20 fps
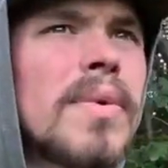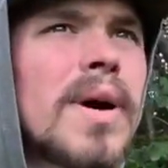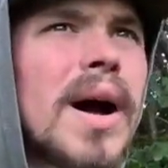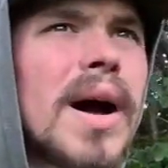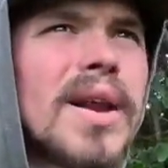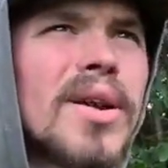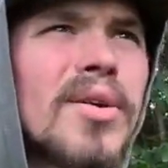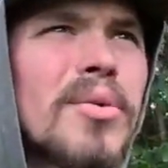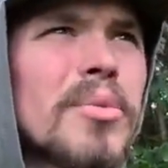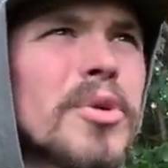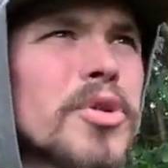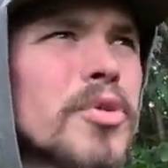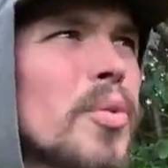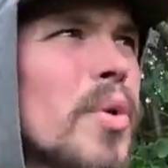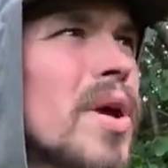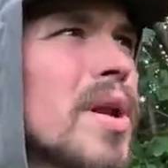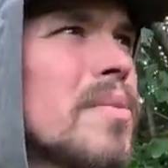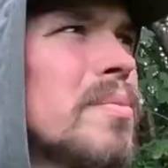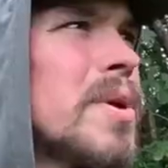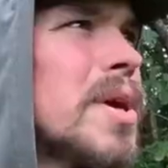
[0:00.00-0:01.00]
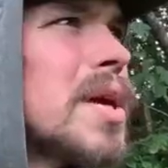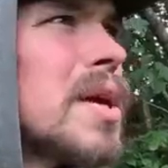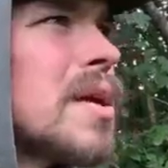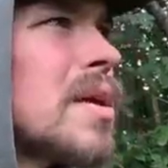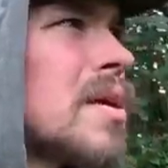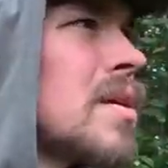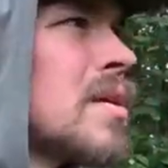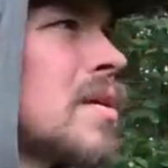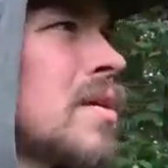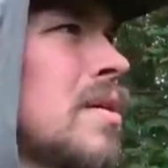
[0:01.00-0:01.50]
I'd almost want to
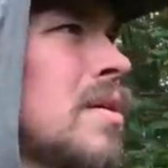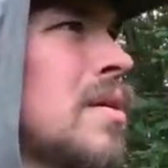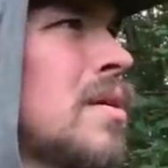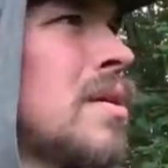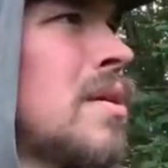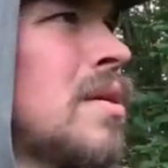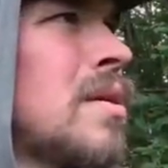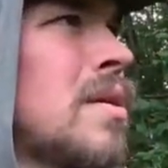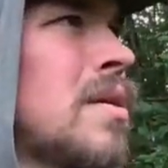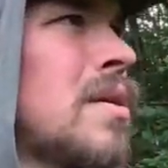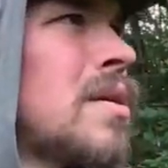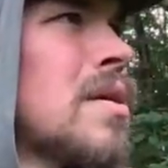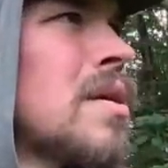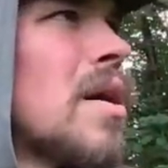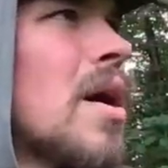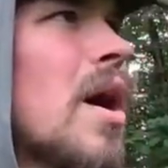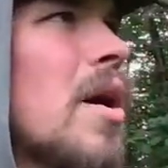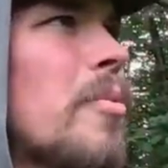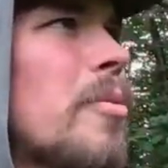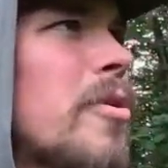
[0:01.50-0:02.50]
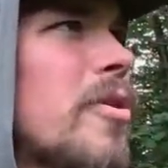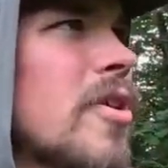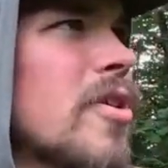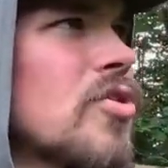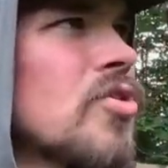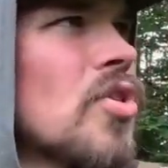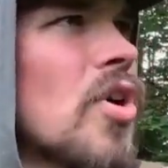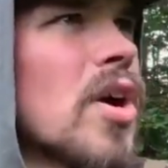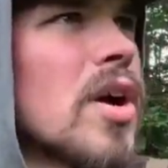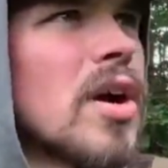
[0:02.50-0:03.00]
be up in this
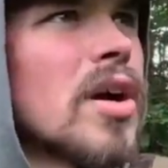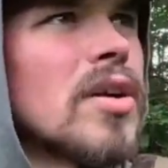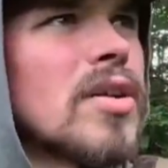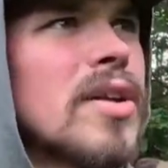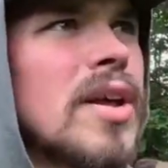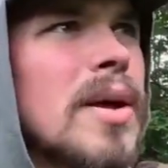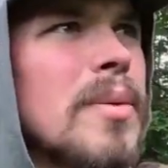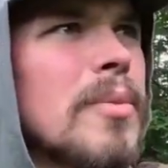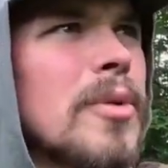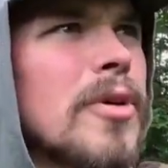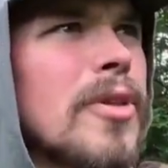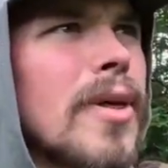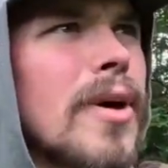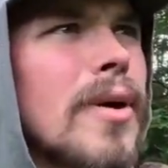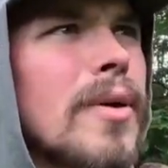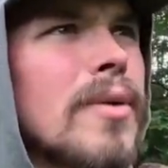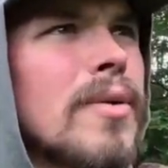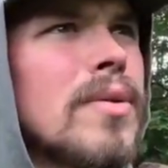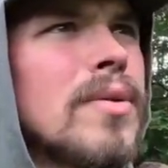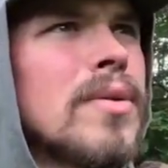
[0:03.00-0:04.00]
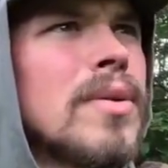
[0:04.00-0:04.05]
darker timber though.